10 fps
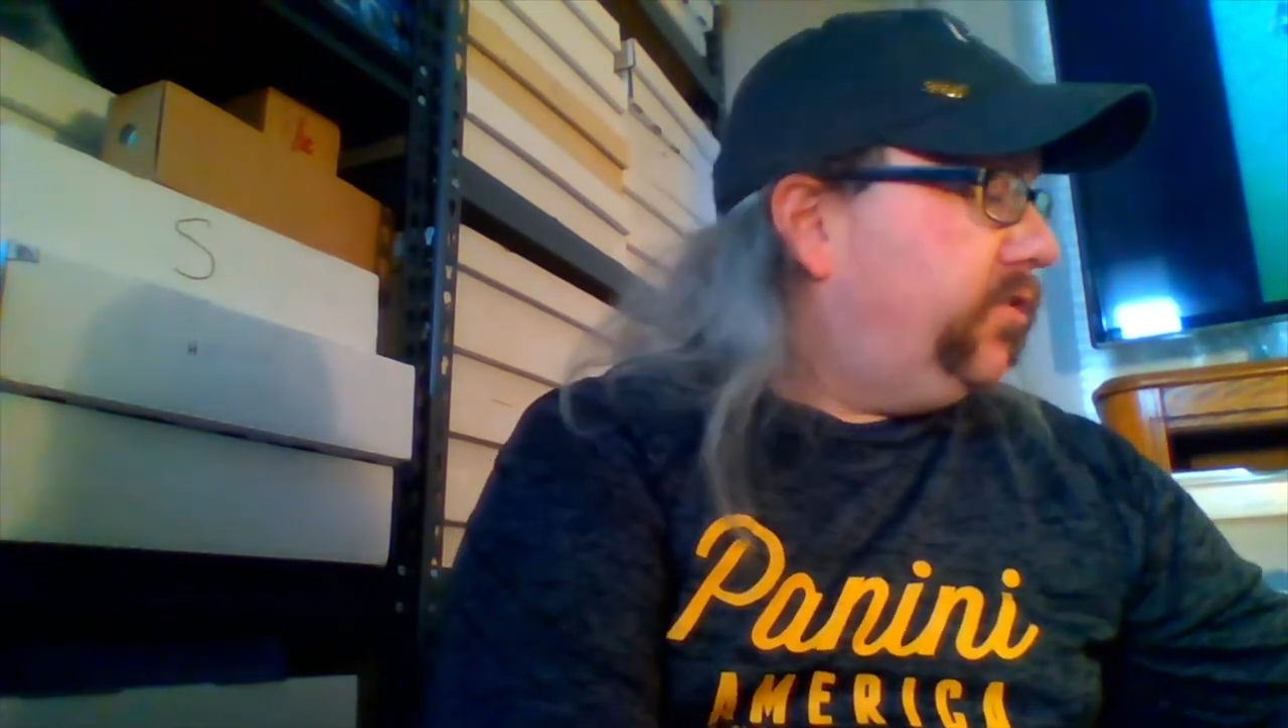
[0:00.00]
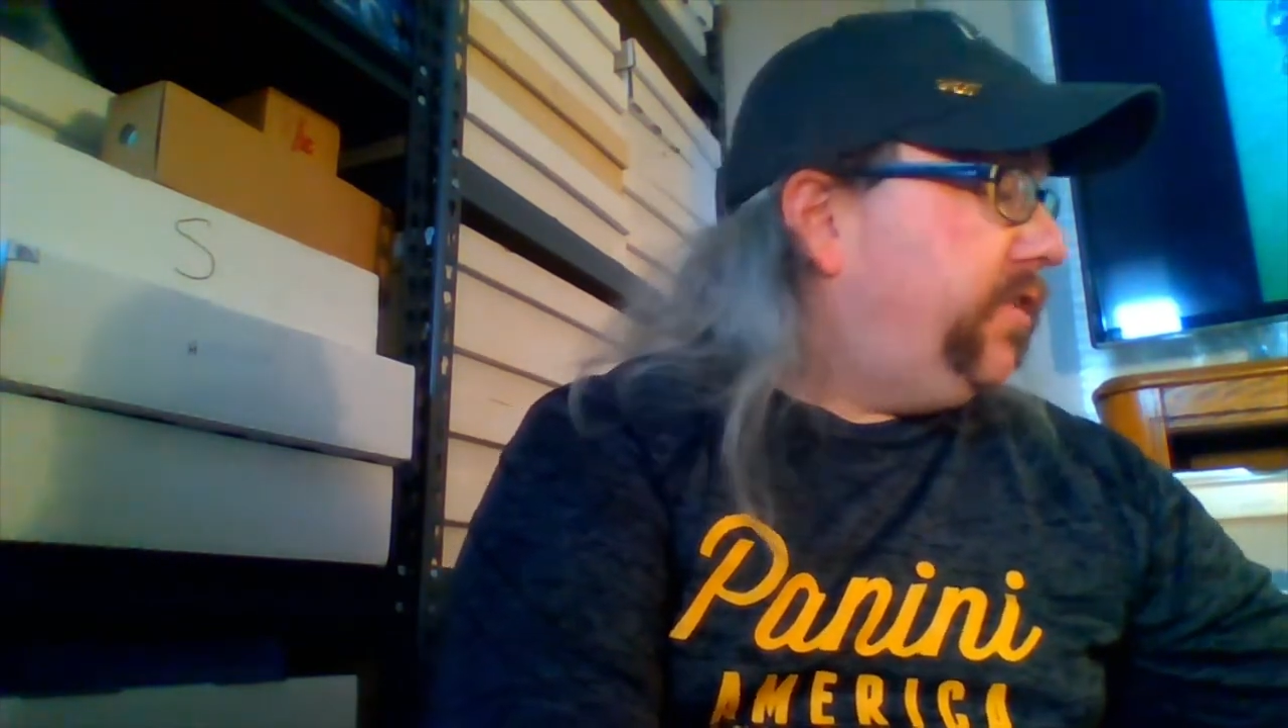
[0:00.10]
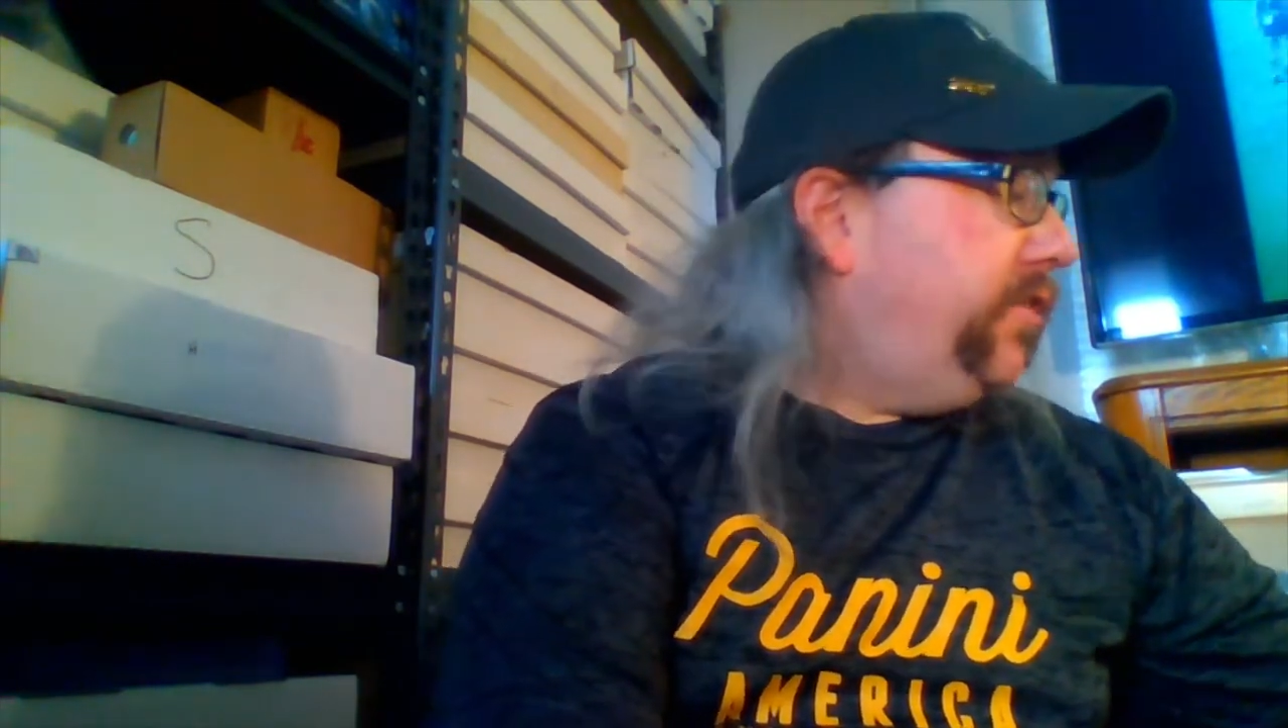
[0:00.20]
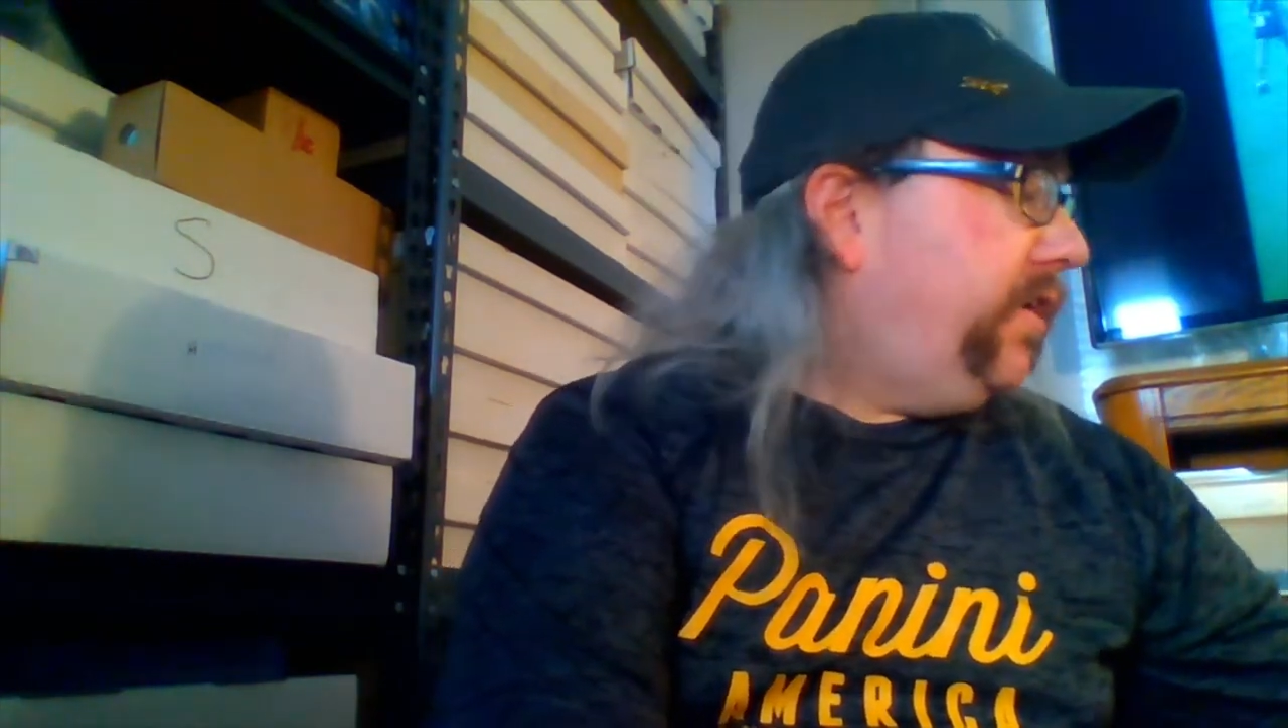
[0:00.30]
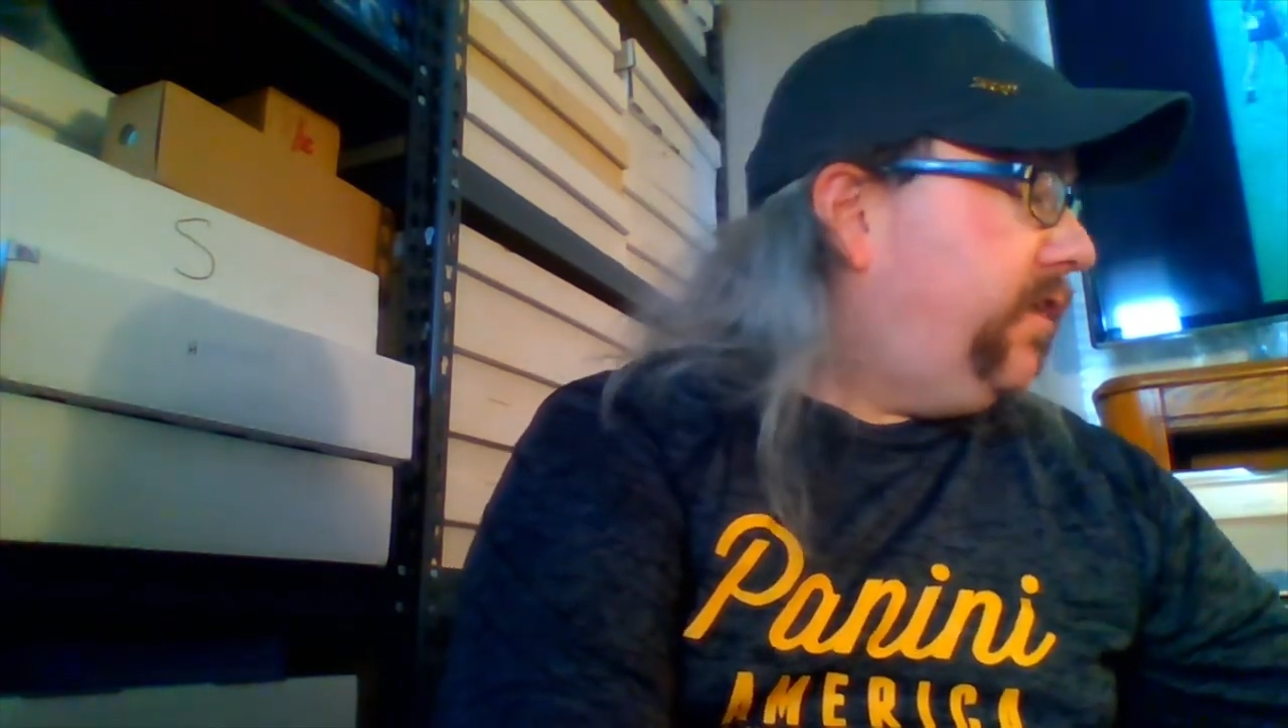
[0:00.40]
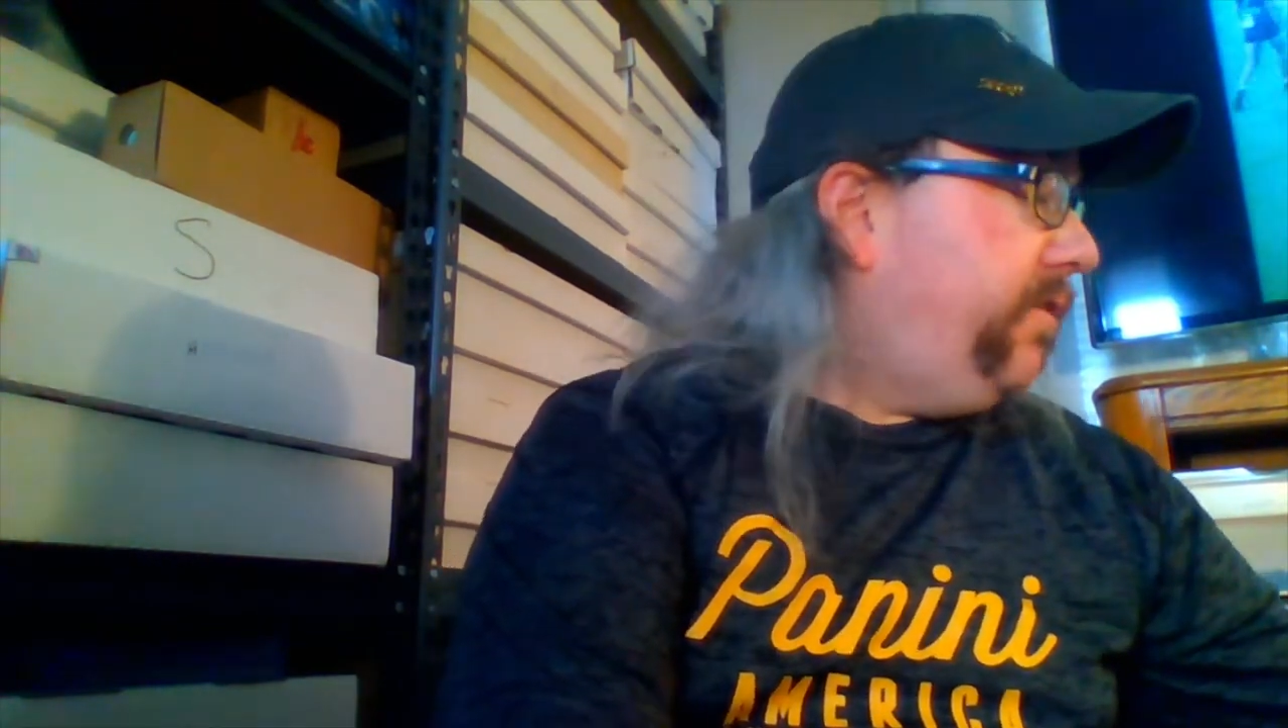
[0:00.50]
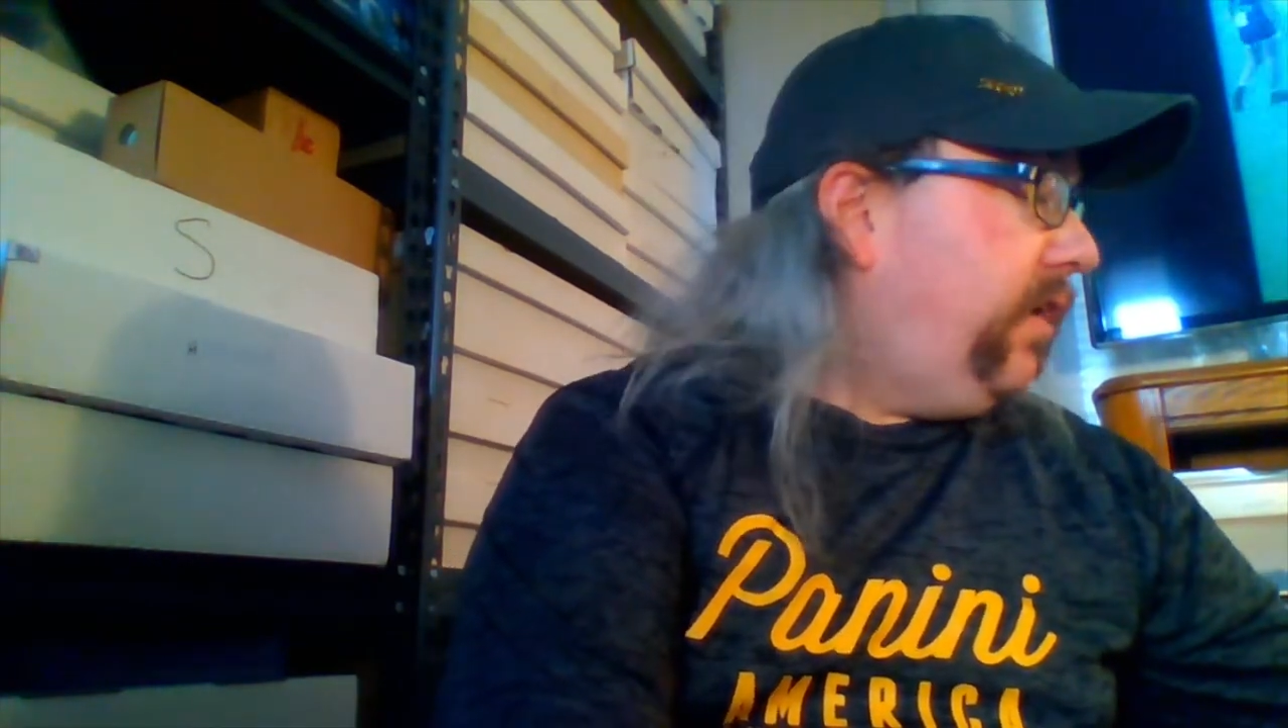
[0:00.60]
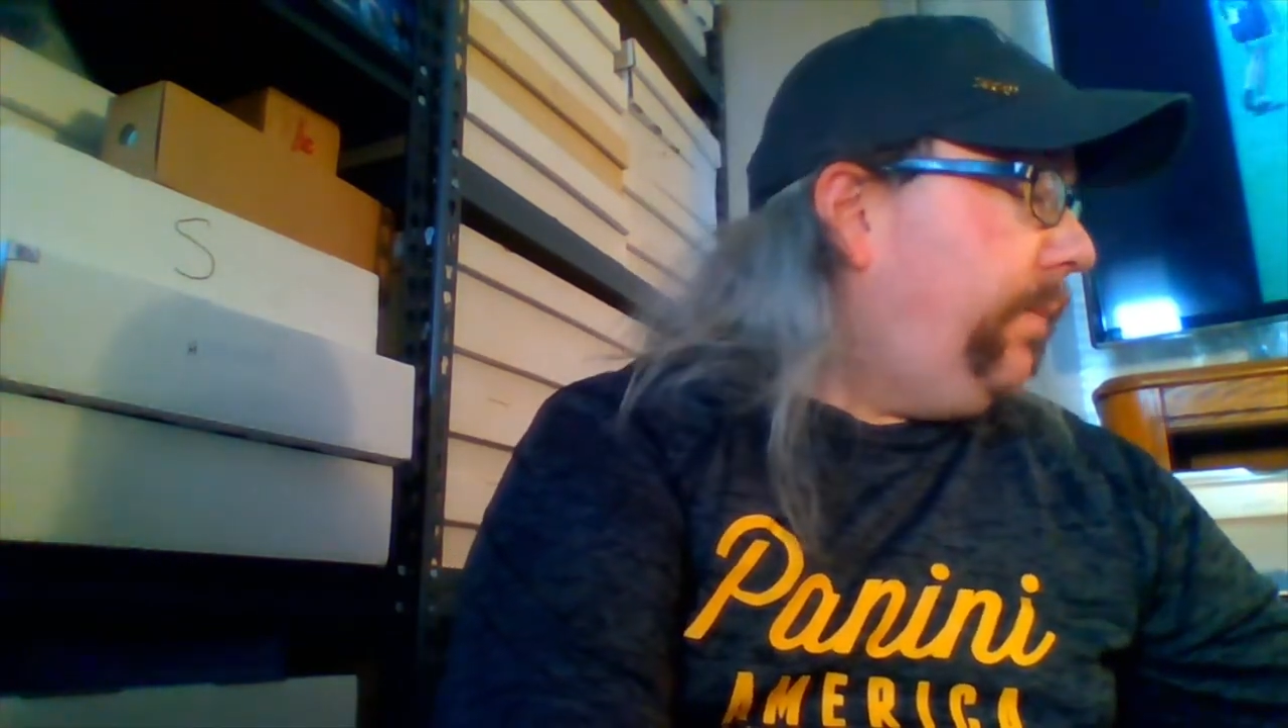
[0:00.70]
change anything